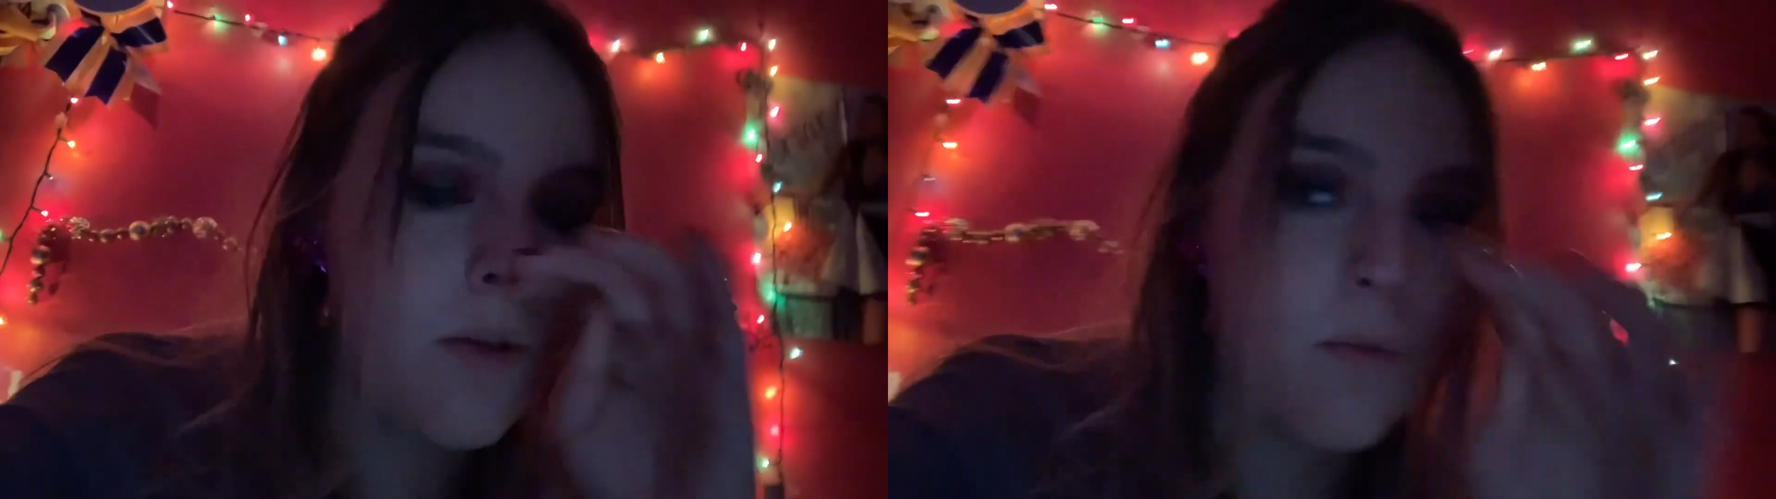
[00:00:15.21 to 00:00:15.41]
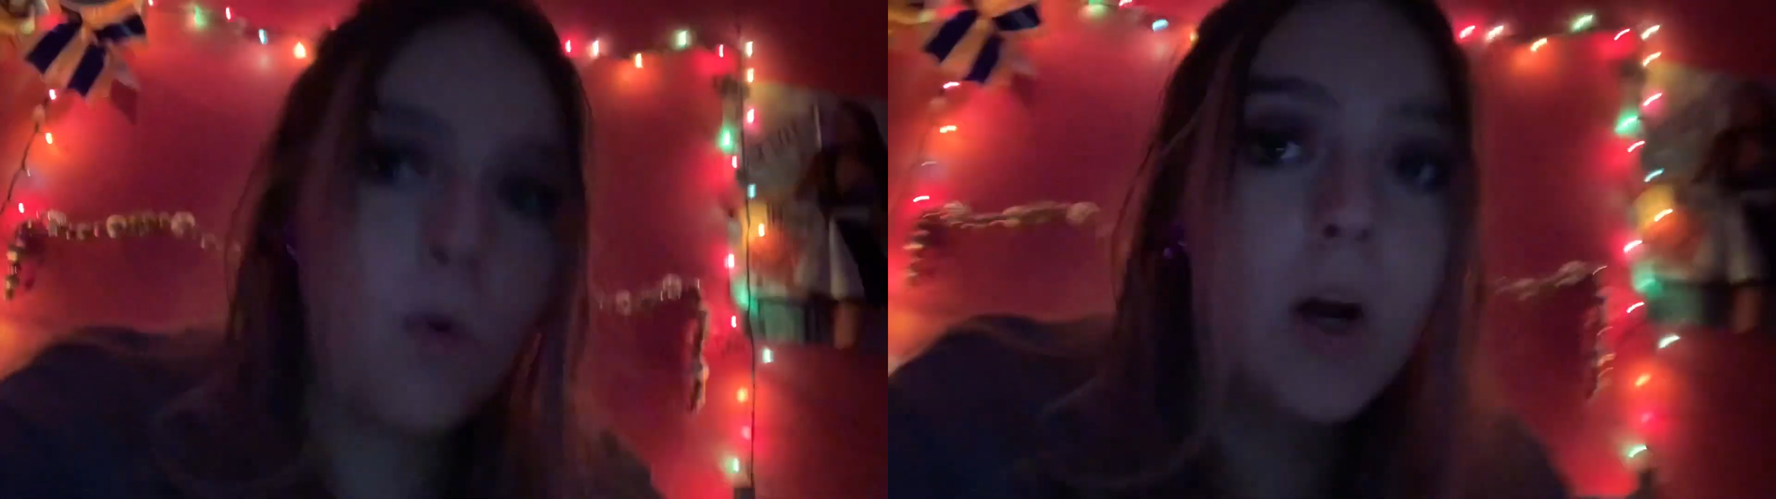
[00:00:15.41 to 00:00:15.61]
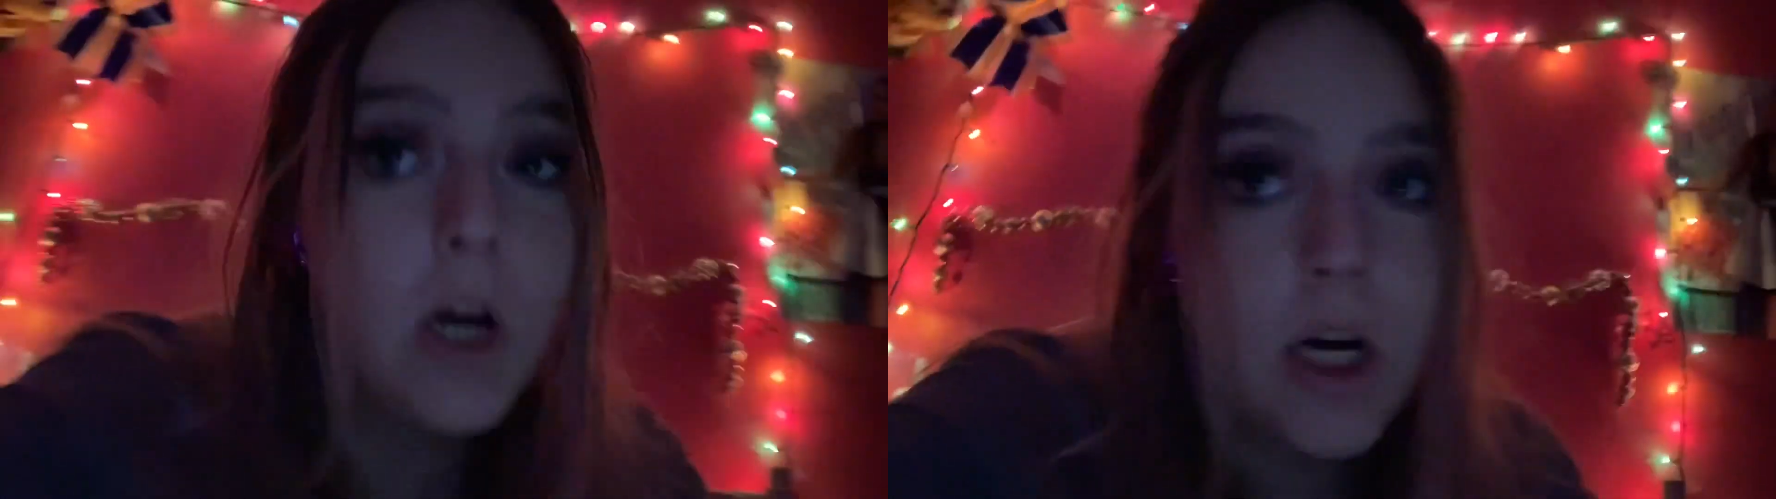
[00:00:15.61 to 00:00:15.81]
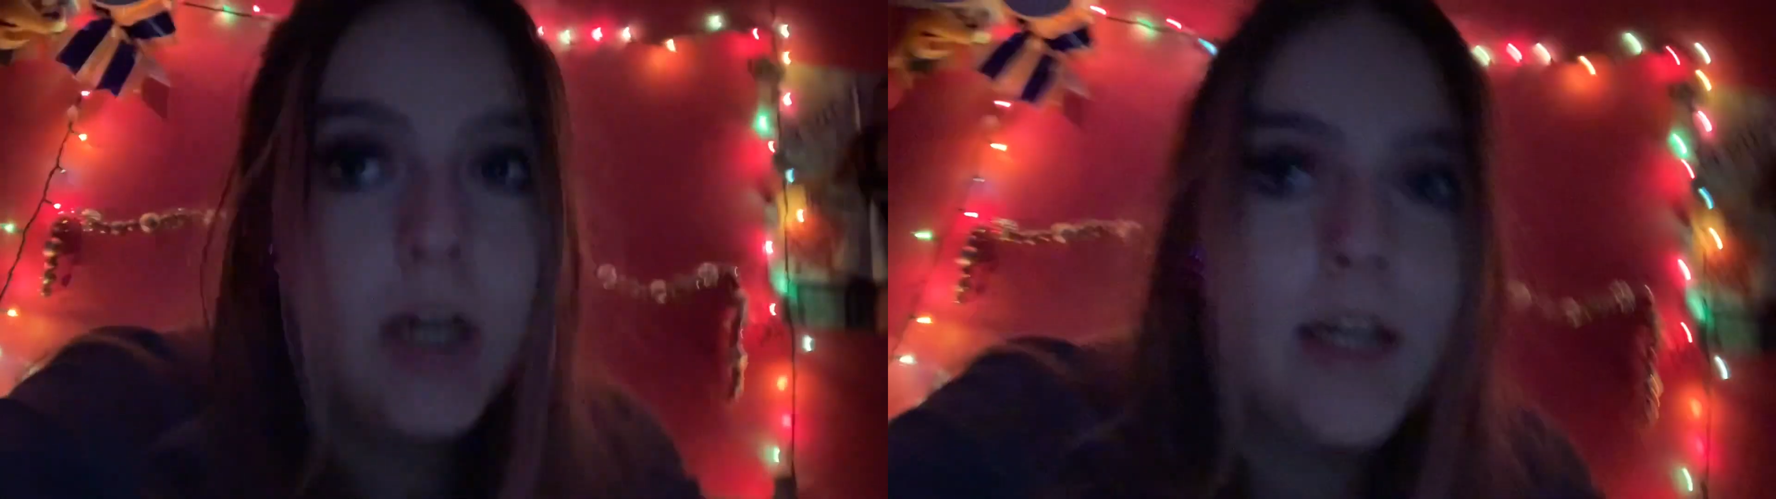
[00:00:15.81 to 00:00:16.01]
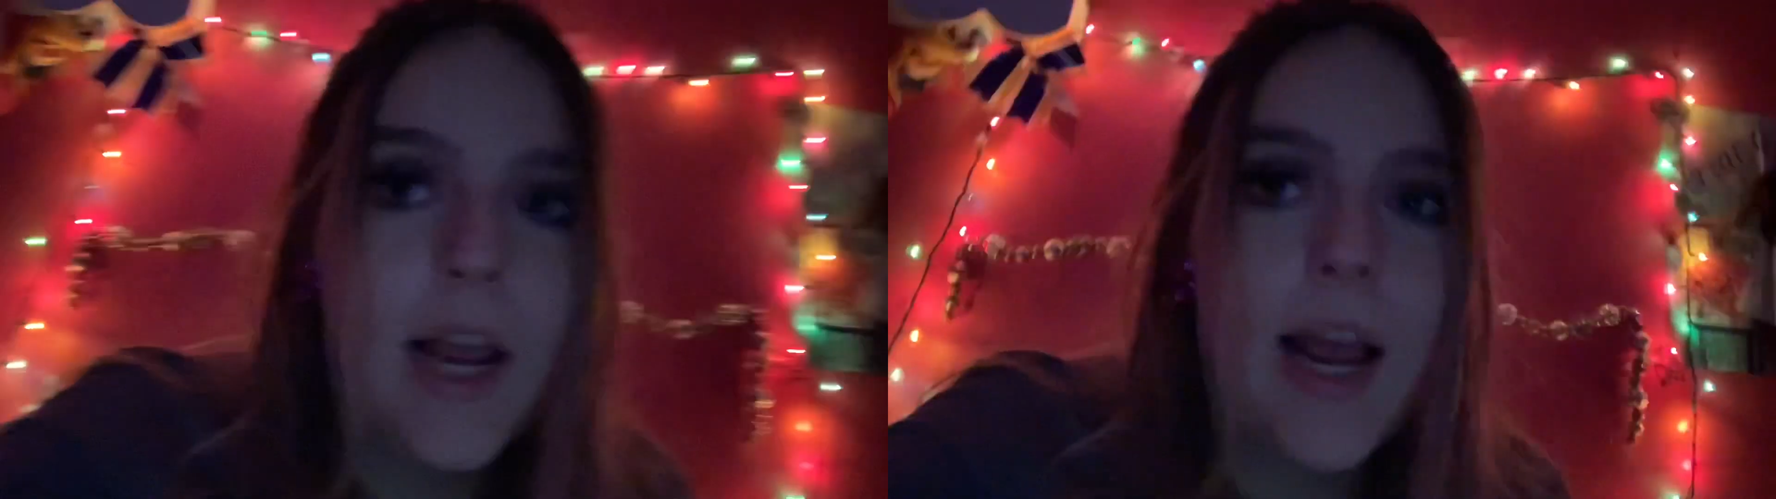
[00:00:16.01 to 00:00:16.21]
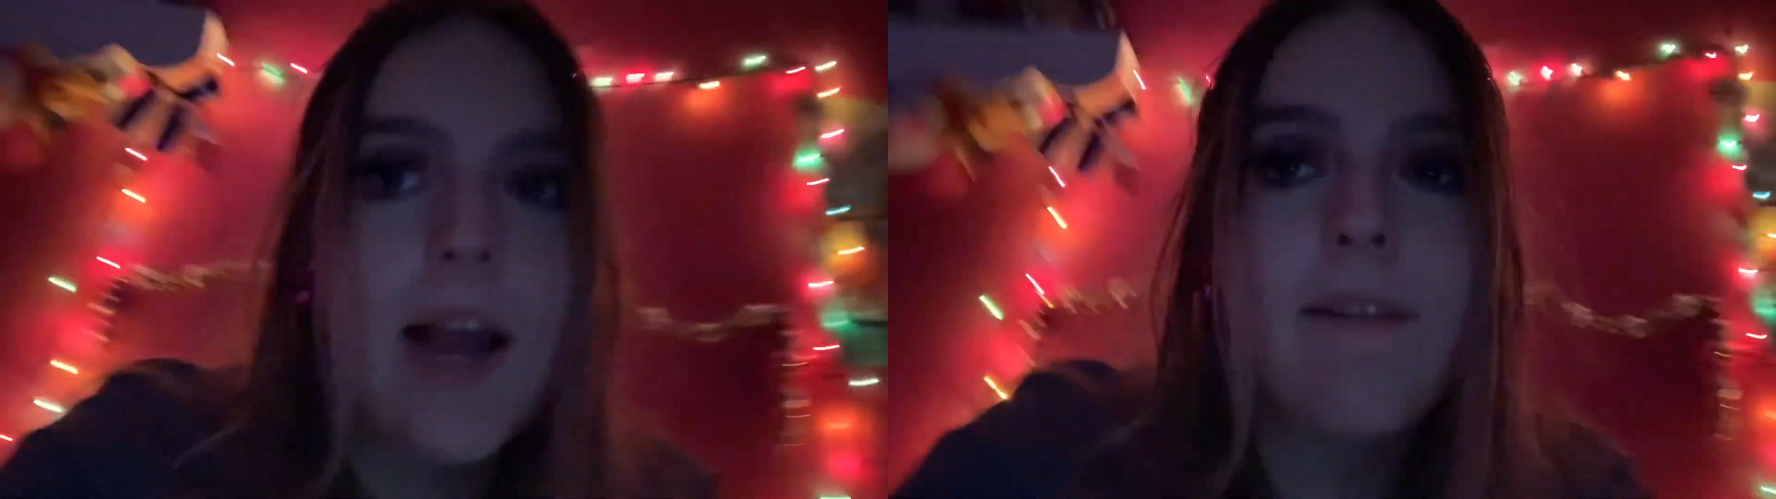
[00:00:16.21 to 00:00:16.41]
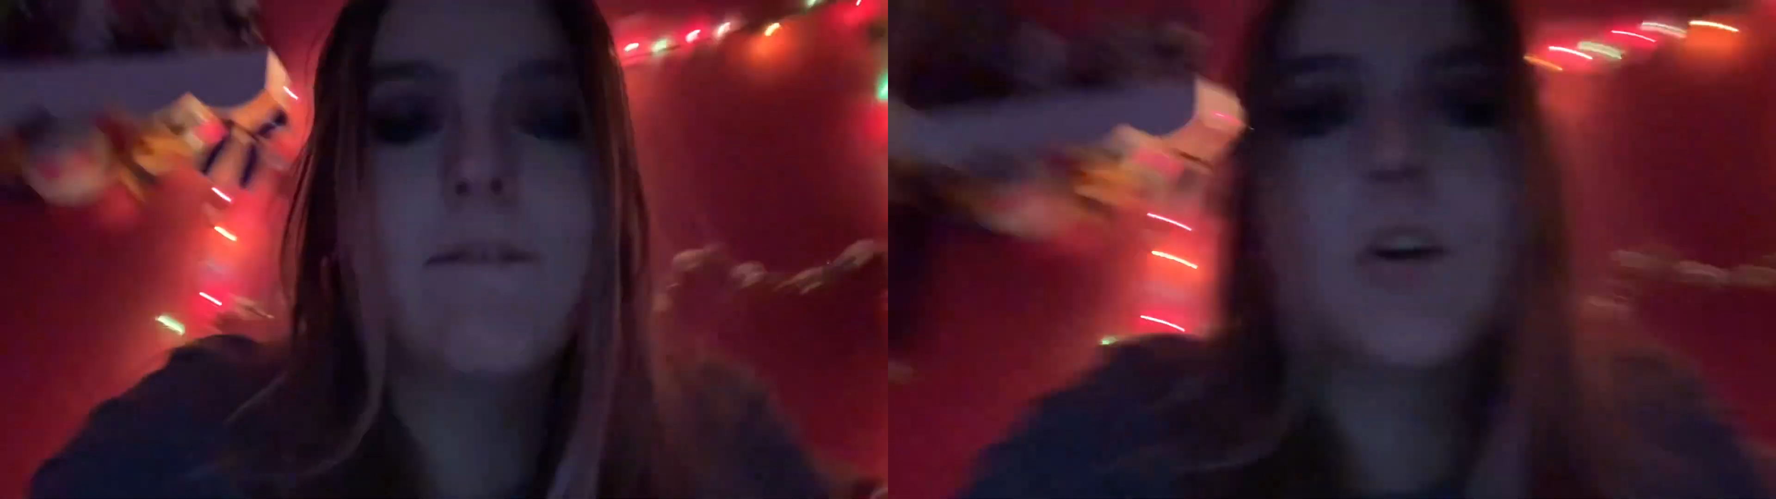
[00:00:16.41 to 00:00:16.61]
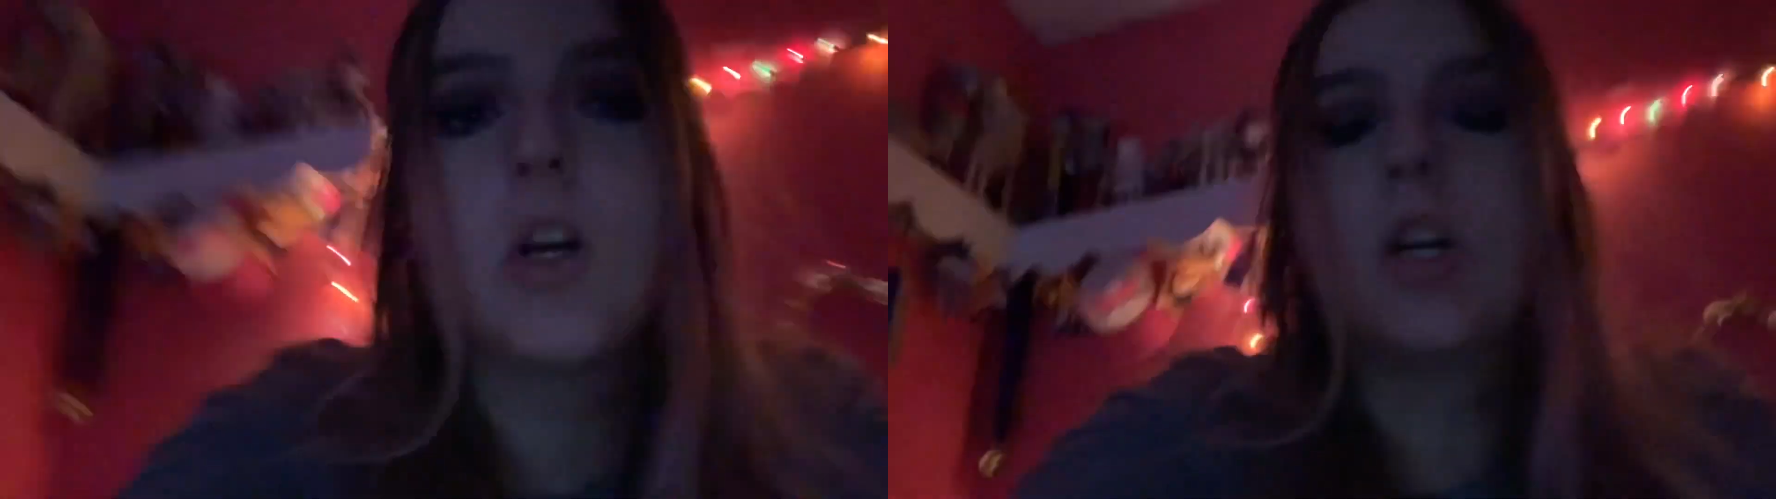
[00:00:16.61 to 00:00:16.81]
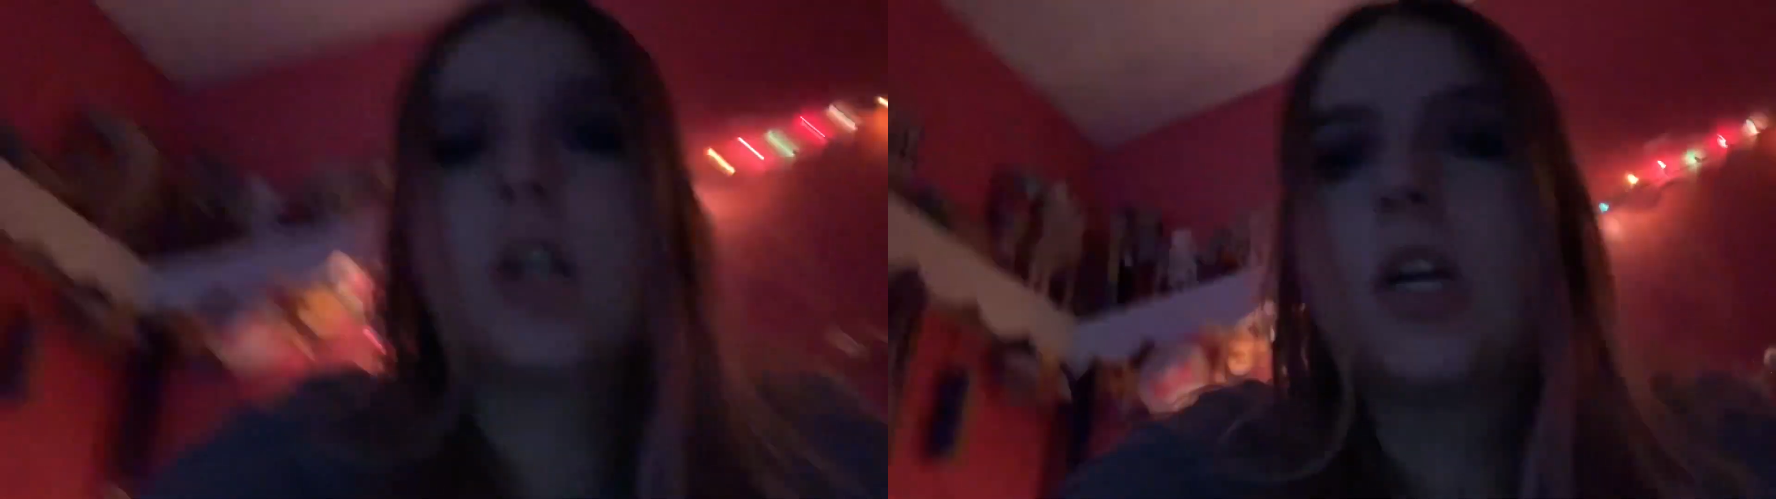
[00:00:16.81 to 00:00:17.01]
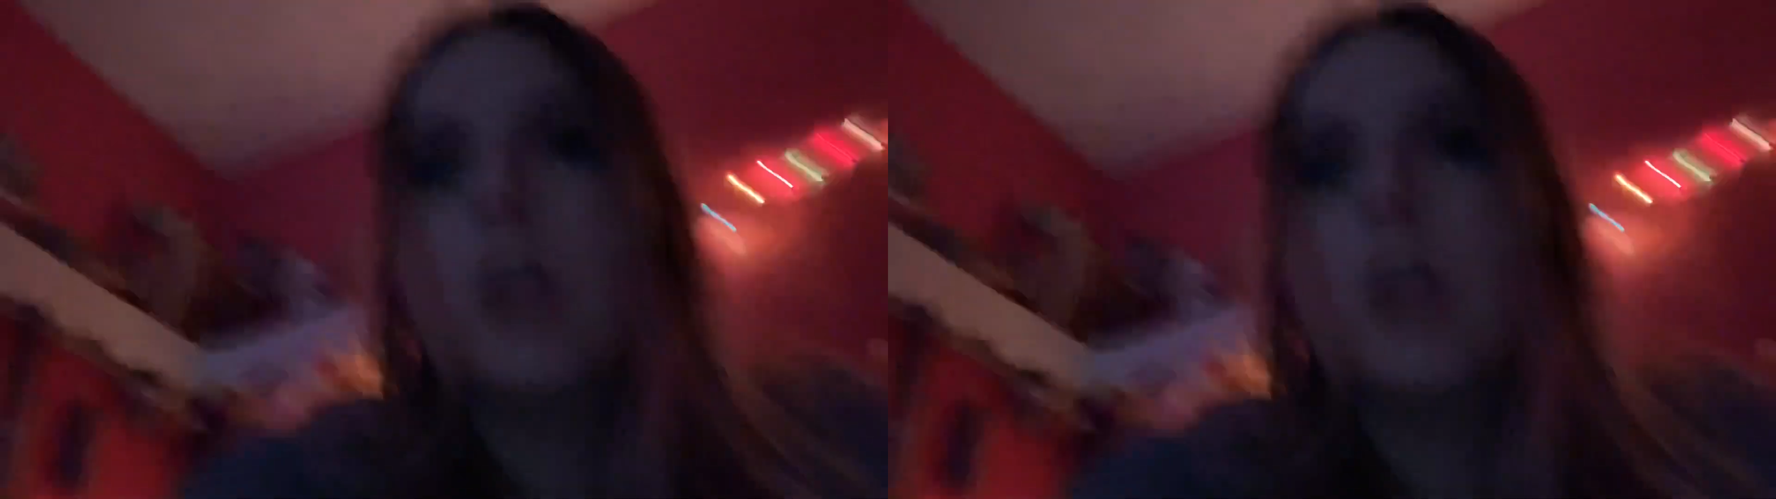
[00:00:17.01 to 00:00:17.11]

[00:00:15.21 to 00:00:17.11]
work for a